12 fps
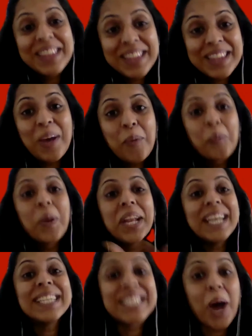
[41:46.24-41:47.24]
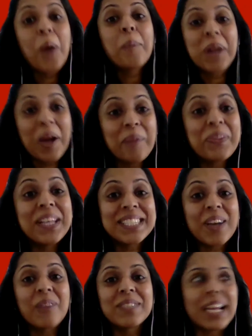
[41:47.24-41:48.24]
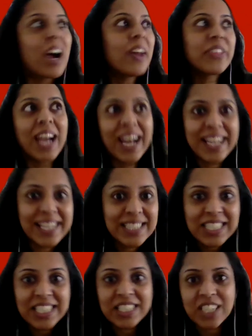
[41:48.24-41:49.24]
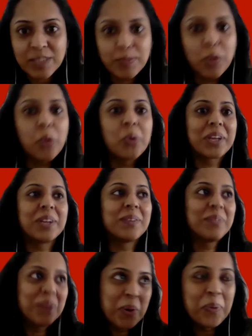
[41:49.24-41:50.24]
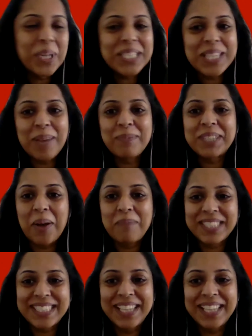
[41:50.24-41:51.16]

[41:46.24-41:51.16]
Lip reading: we need to open up these conversations. I think our kids teach us more than we sometimes know.